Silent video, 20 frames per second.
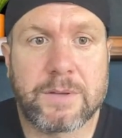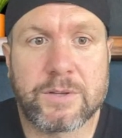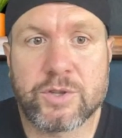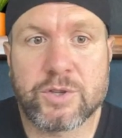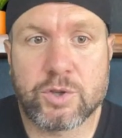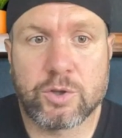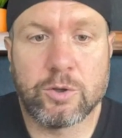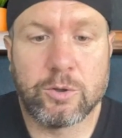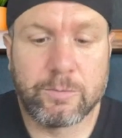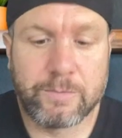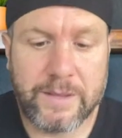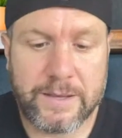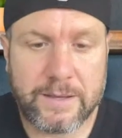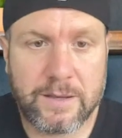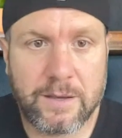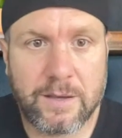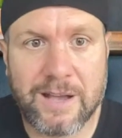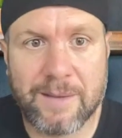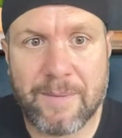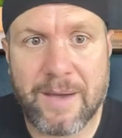assume that
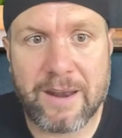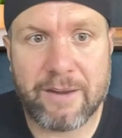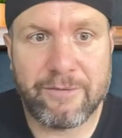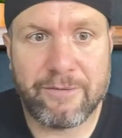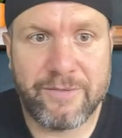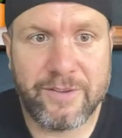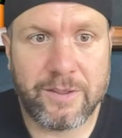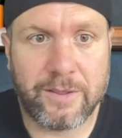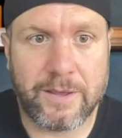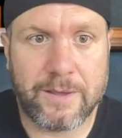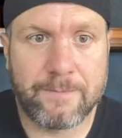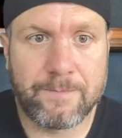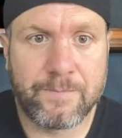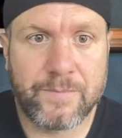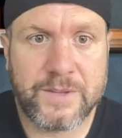could come out of Philly,